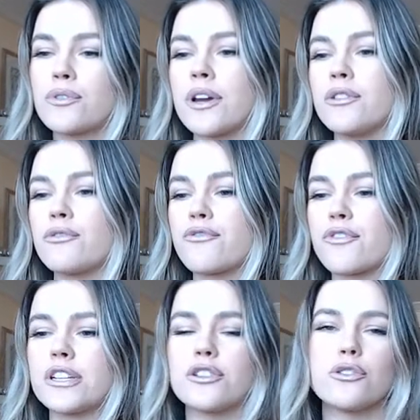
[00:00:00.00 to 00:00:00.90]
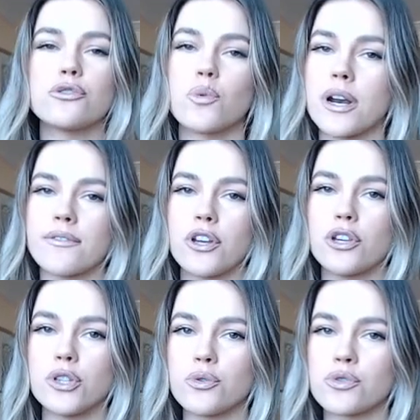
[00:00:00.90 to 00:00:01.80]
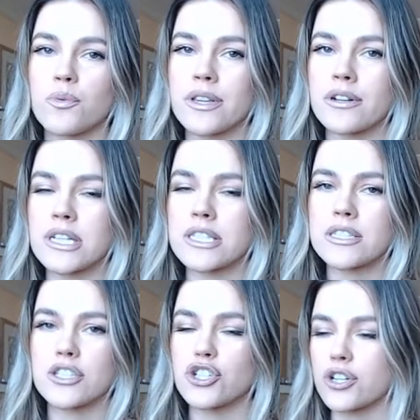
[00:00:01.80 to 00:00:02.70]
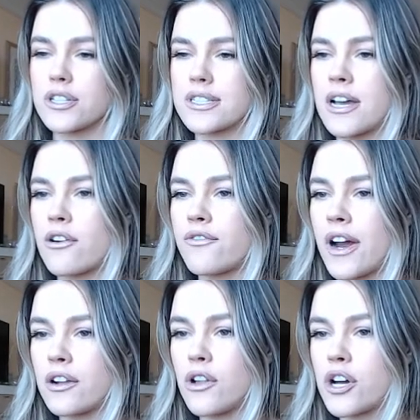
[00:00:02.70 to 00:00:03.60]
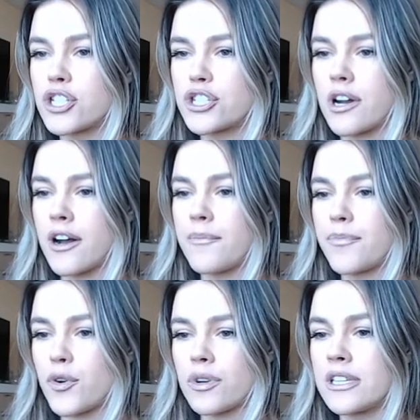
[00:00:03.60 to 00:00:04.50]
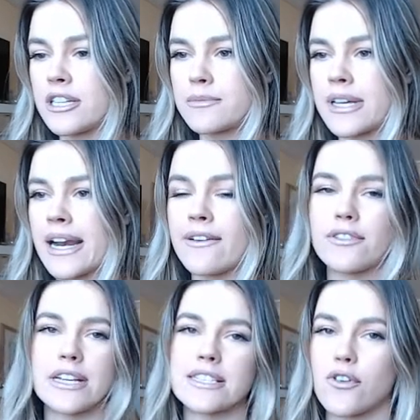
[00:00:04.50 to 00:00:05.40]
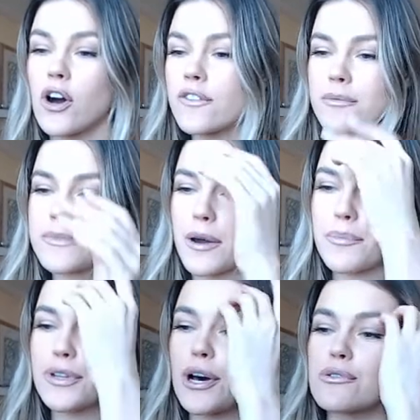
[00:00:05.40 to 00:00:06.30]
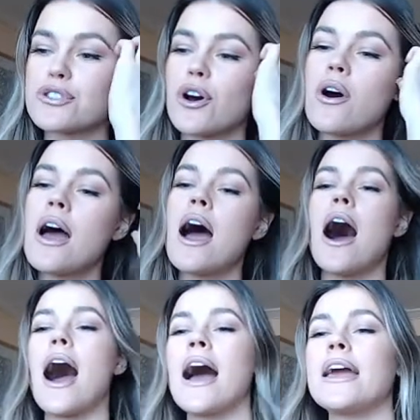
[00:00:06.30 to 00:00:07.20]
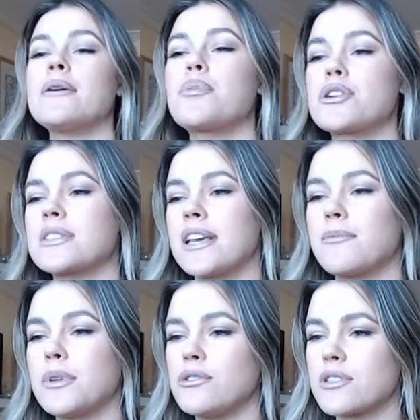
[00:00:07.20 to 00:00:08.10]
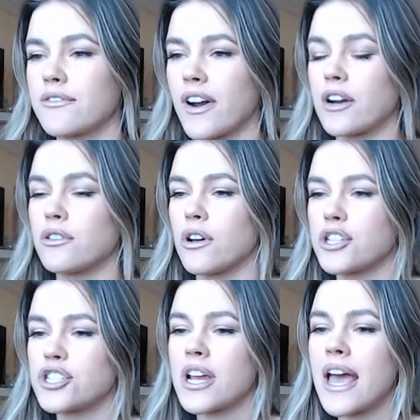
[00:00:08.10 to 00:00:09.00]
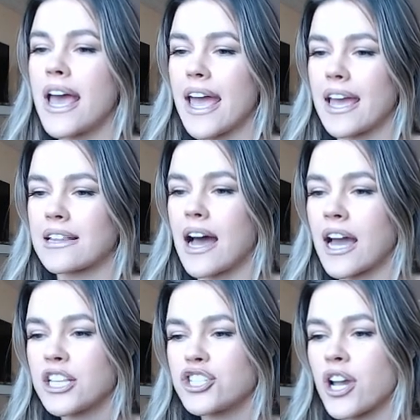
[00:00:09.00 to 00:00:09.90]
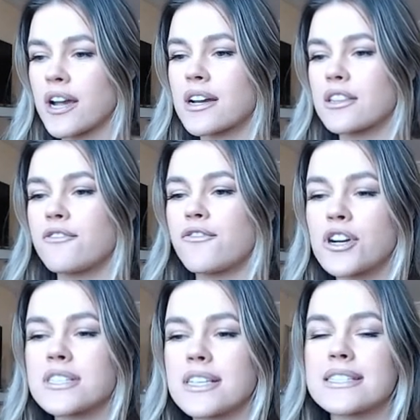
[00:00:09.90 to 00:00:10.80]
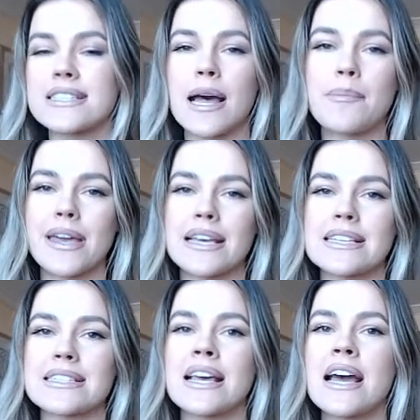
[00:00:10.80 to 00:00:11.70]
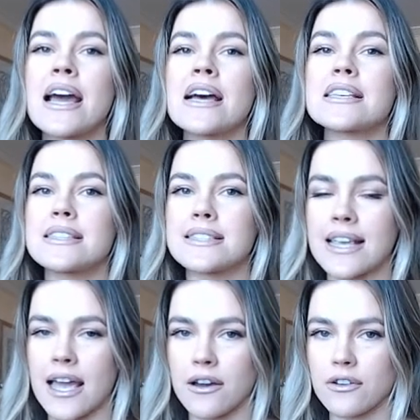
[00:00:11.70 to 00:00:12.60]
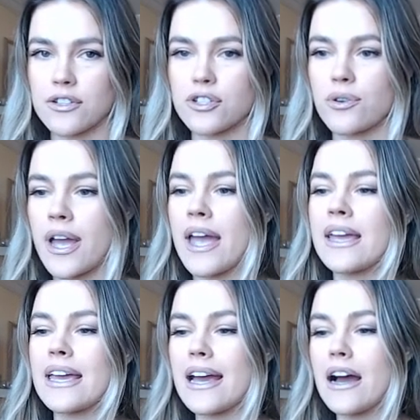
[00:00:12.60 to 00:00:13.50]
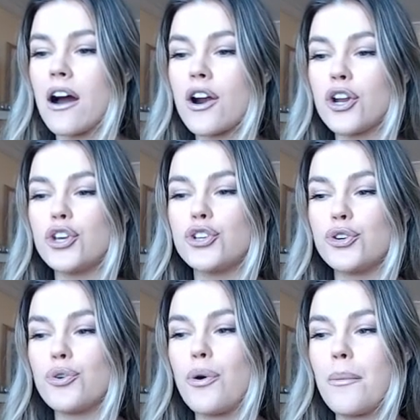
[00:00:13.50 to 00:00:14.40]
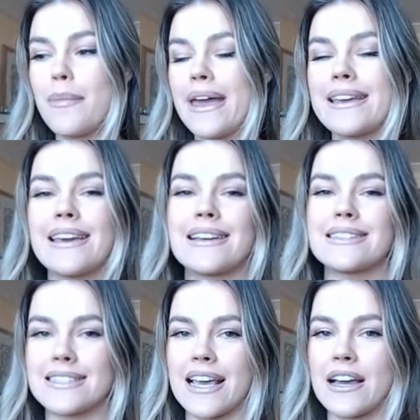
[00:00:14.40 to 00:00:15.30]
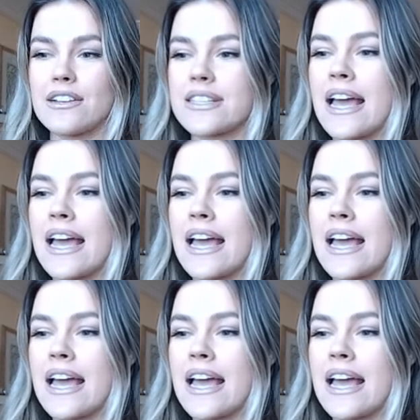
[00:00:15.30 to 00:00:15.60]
Now you're free to use whatever you use, whether it's Jungle Scout or Viral Launch or Helium 10. I have links for all of them down below. So I personally have been using Viral Launch, and I check the first step is sales. Okay, are you making sales?